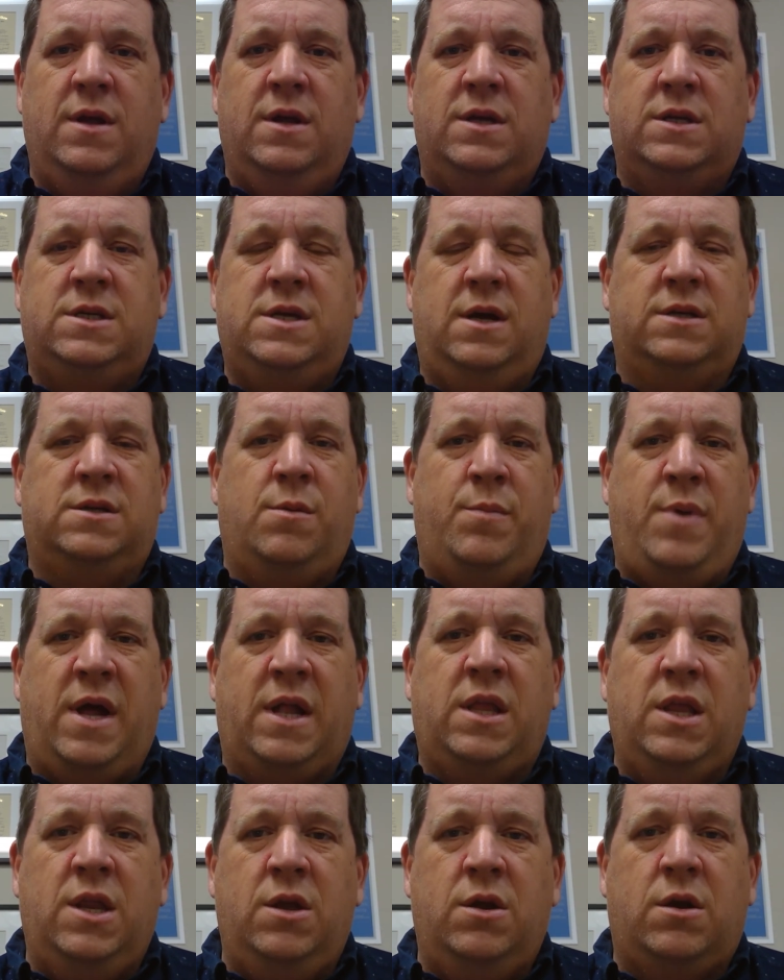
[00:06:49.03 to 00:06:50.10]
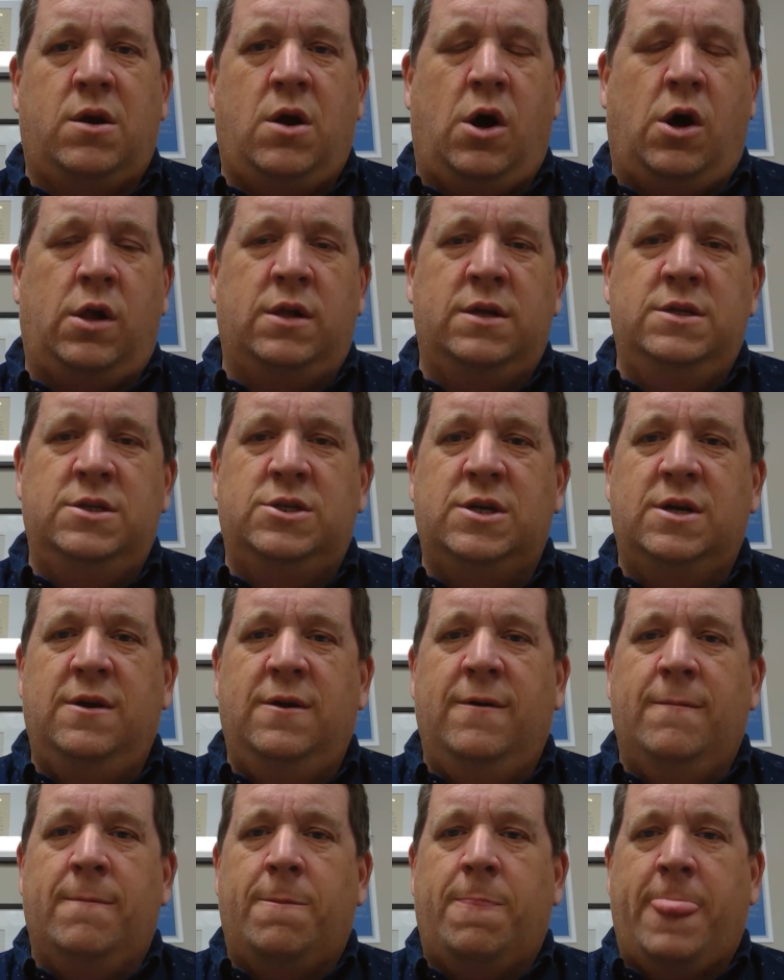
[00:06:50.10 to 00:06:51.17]
See, I was at Bethany College,
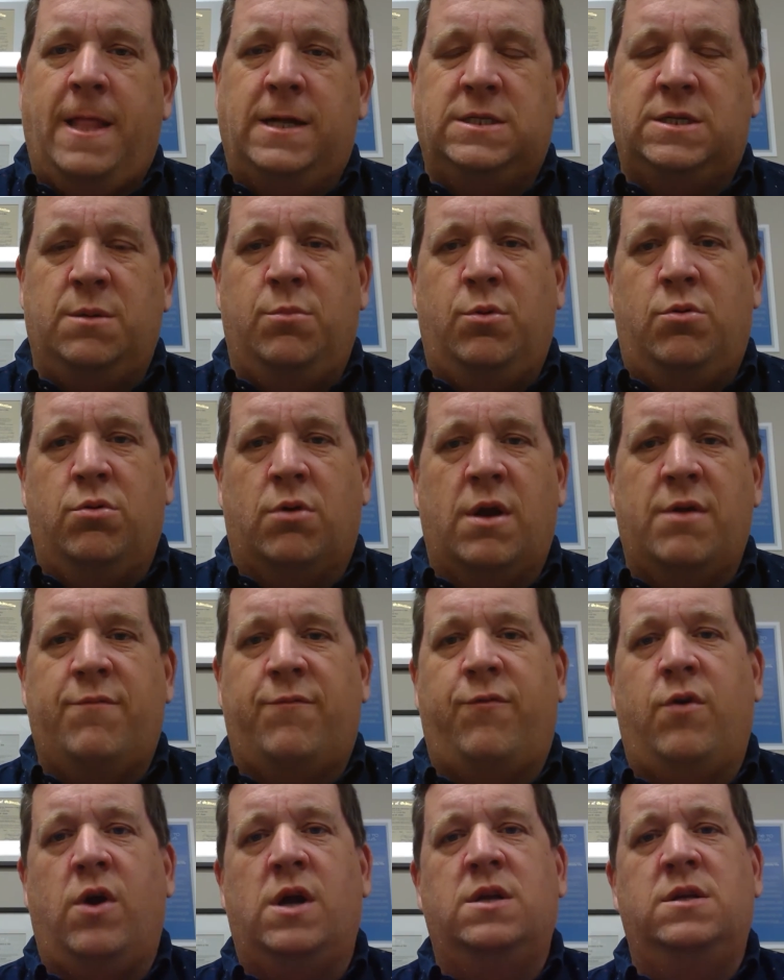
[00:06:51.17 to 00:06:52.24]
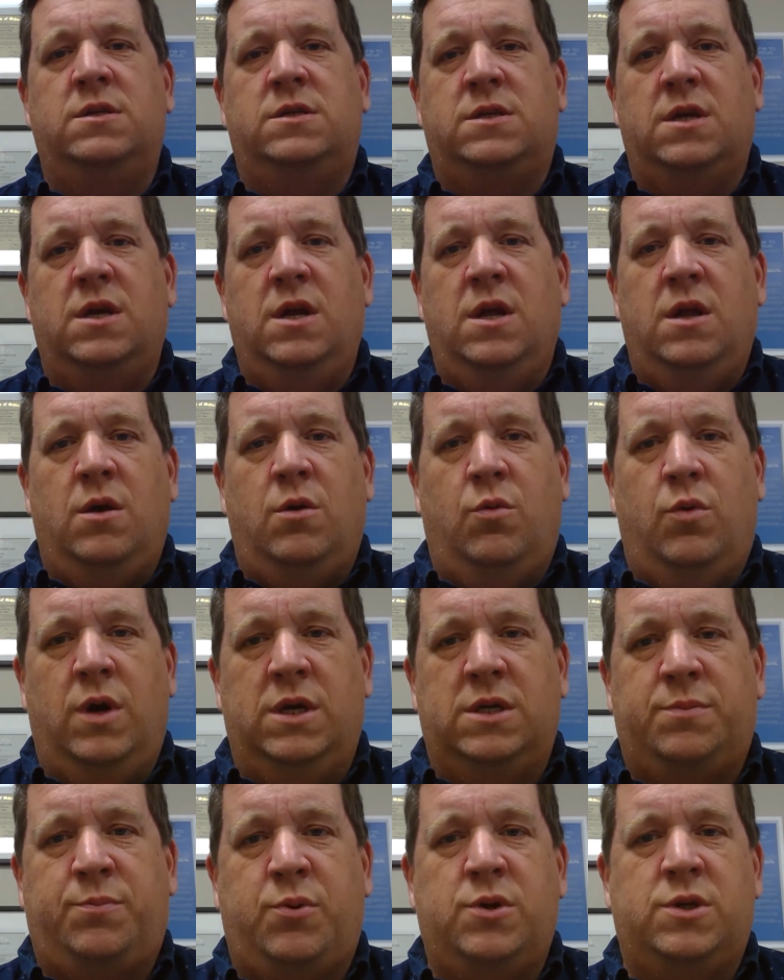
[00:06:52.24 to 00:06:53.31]
had some great friends,
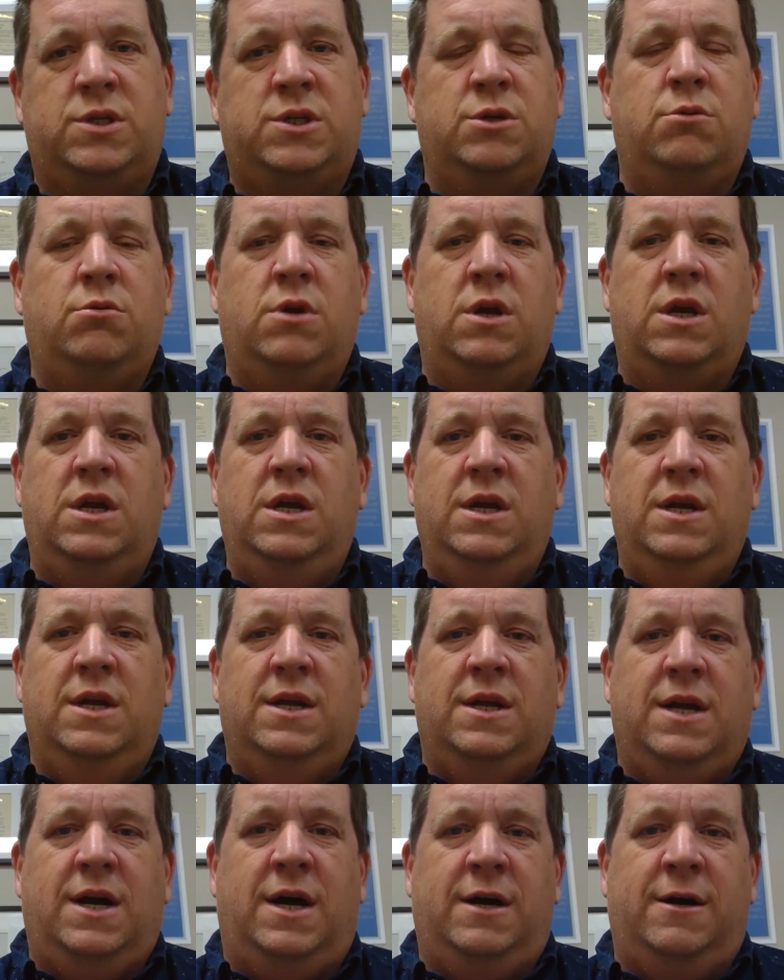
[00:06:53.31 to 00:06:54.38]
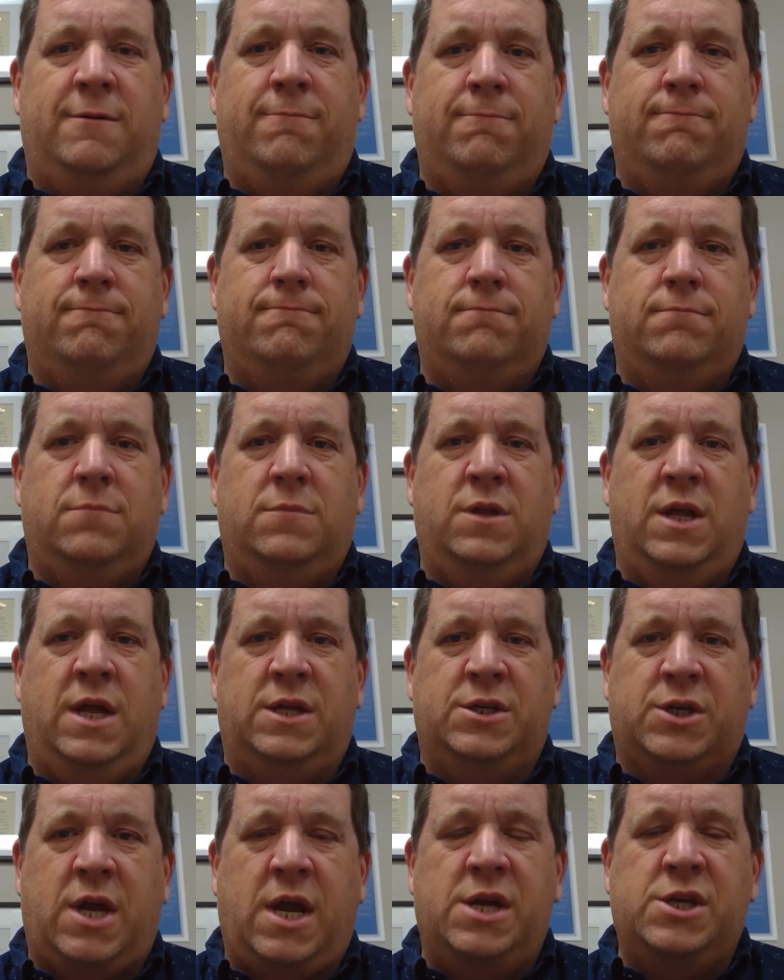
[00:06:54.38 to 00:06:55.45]
was pursuing the
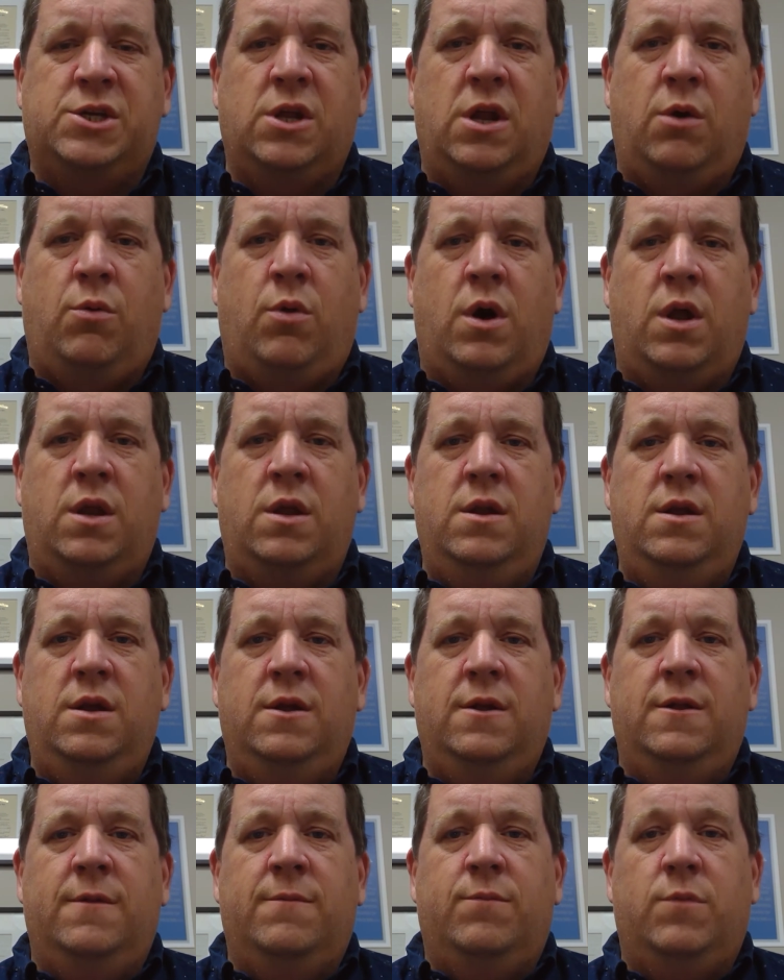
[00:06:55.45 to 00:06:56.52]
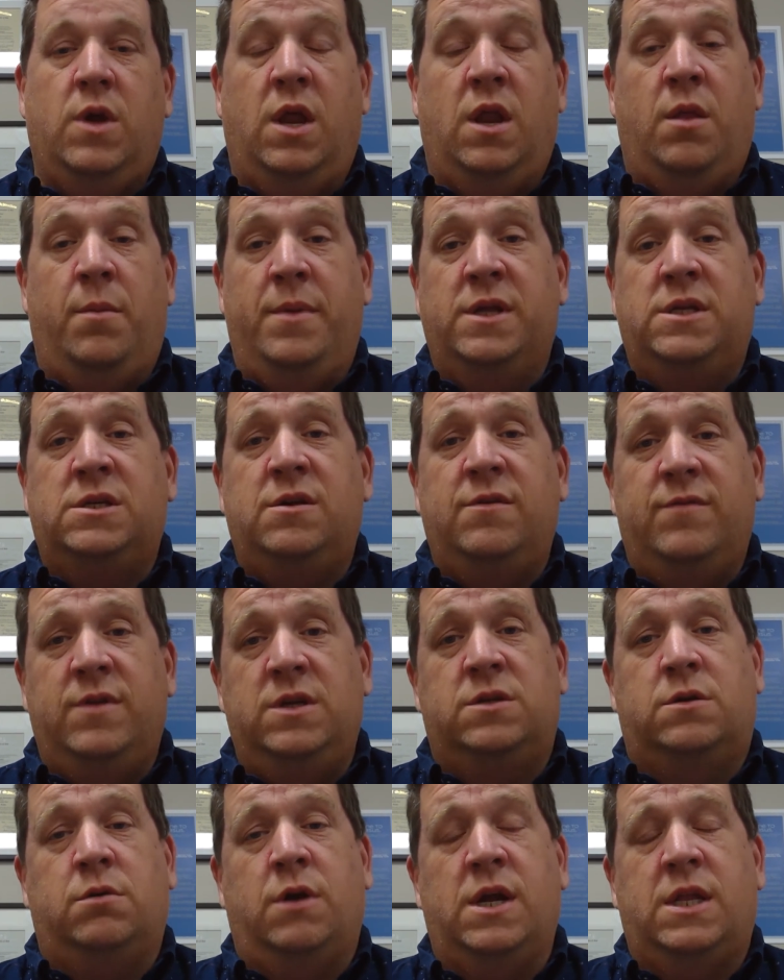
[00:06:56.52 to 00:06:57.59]
education I wanted. And in the midst of these
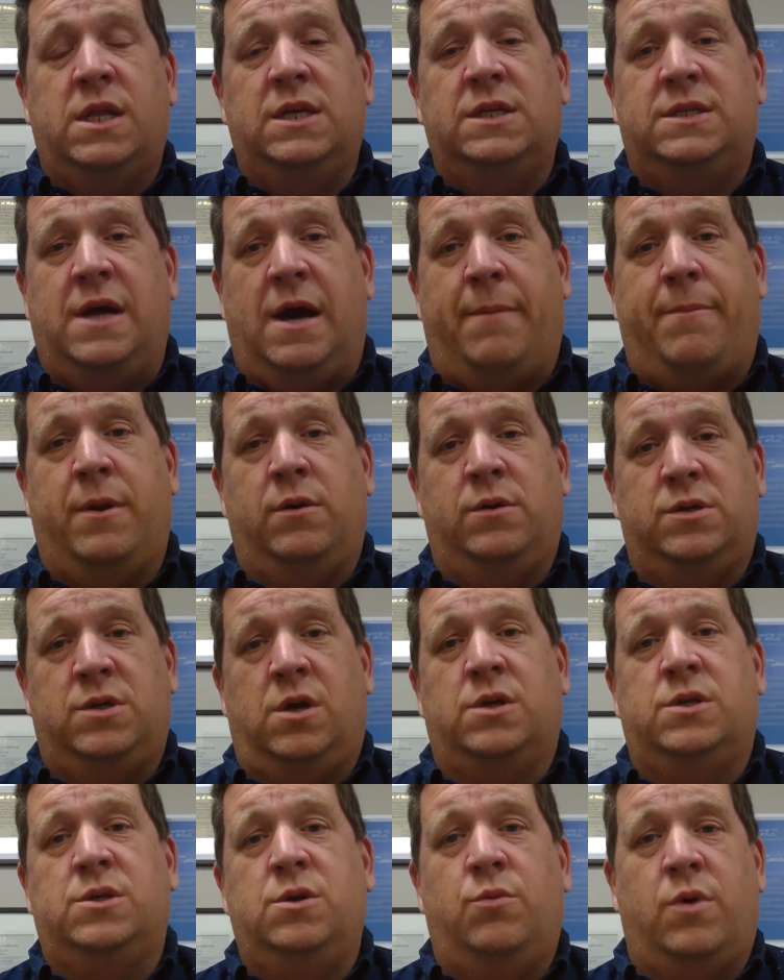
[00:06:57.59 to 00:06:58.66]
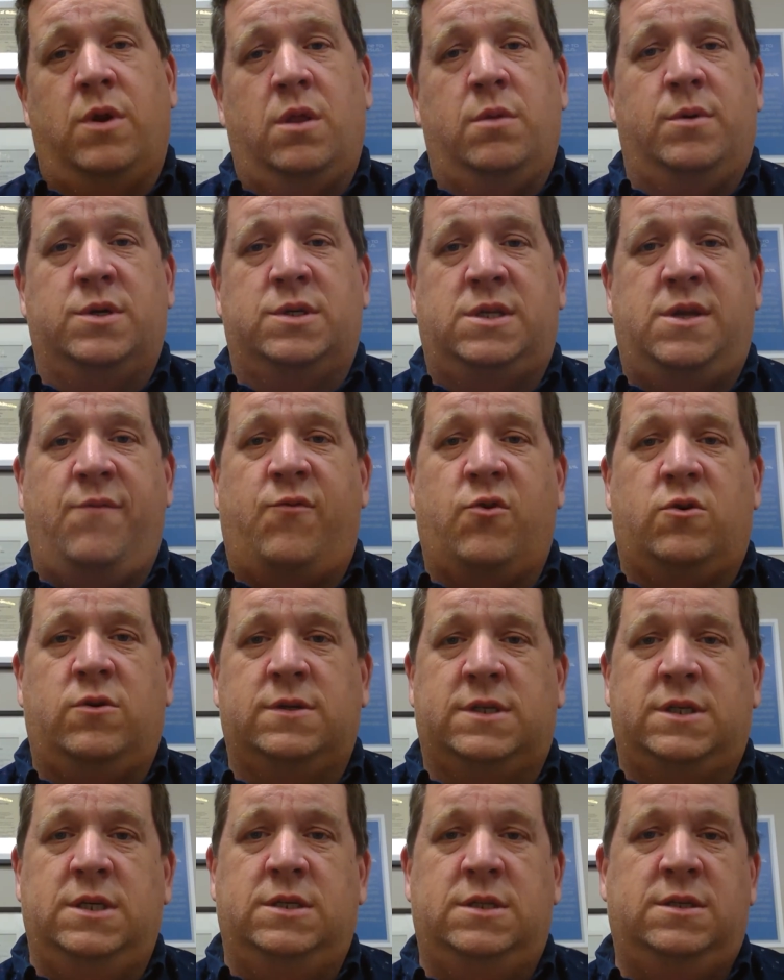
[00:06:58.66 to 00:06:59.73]
great things happening was also one of the most difficult
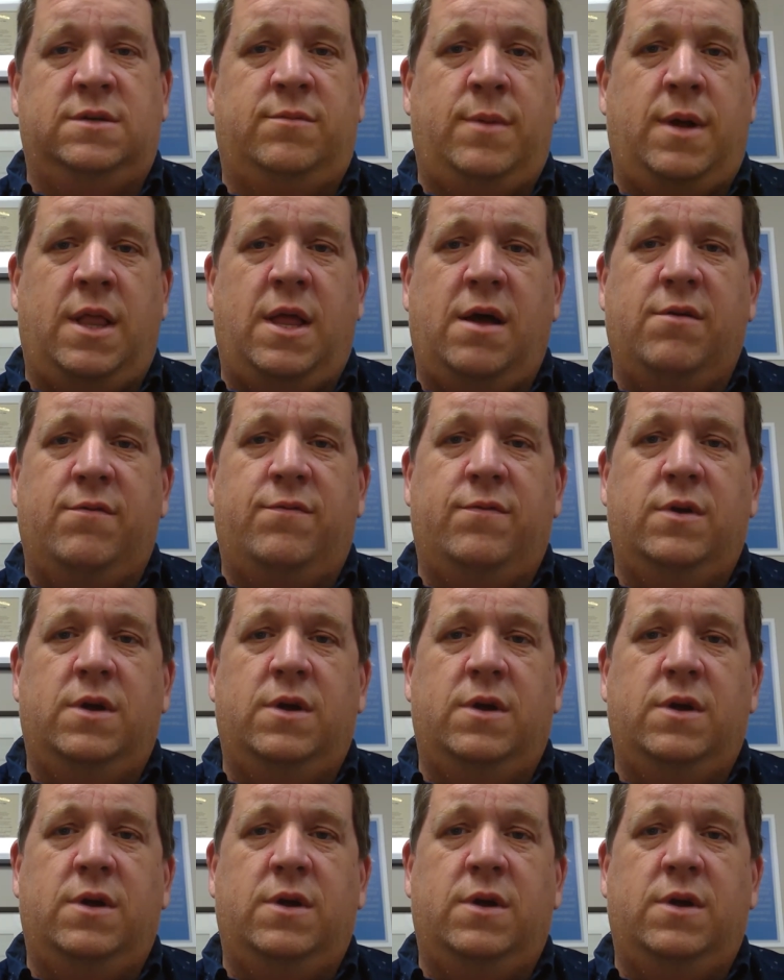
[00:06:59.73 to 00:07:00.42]
seasons of my life.